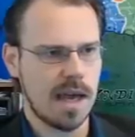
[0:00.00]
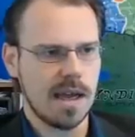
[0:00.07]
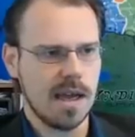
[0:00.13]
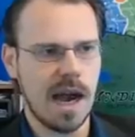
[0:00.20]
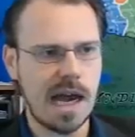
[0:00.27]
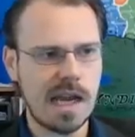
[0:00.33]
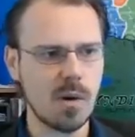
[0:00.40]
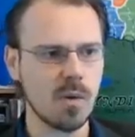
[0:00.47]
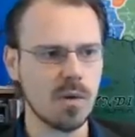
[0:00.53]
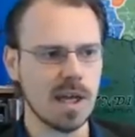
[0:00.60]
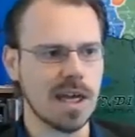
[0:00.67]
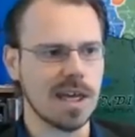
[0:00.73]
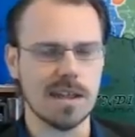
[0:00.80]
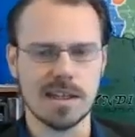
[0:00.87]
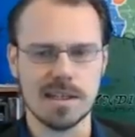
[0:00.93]
I don't
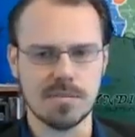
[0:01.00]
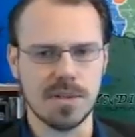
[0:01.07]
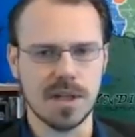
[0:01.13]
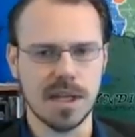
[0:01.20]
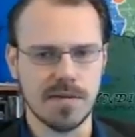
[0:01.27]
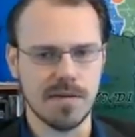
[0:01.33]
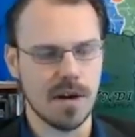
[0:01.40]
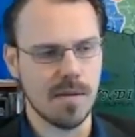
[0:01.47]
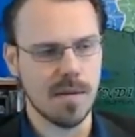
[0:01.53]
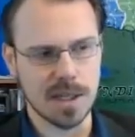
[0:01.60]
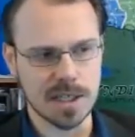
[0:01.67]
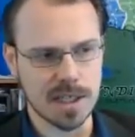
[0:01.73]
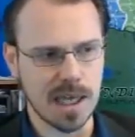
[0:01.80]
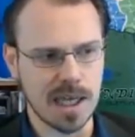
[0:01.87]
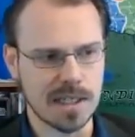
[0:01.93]
like this play very
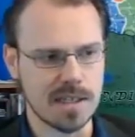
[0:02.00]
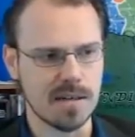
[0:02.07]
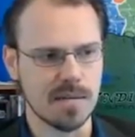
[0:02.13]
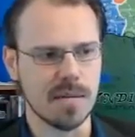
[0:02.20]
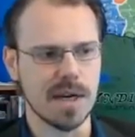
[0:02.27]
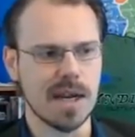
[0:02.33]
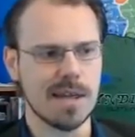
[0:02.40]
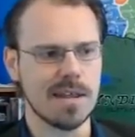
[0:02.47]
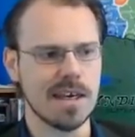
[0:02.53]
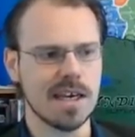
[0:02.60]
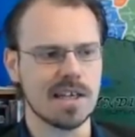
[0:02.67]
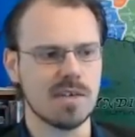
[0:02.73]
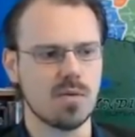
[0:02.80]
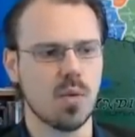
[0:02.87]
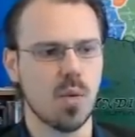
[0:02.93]
much against him, but I think
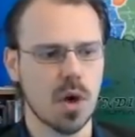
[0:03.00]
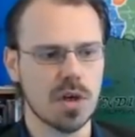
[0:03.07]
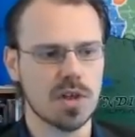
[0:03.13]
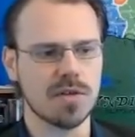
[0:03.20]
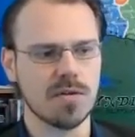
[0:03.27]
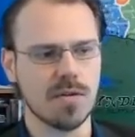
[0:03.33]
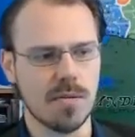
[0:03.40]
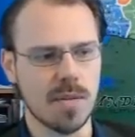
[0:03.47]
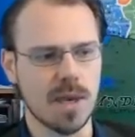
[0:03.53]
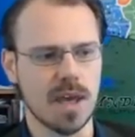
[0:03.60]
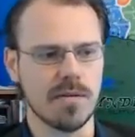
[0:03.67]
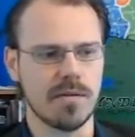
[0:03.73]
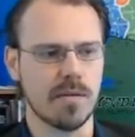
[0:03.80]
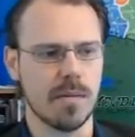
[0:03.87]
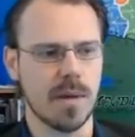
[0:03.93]
it's worse for me,
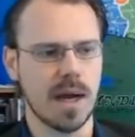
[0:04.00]
for my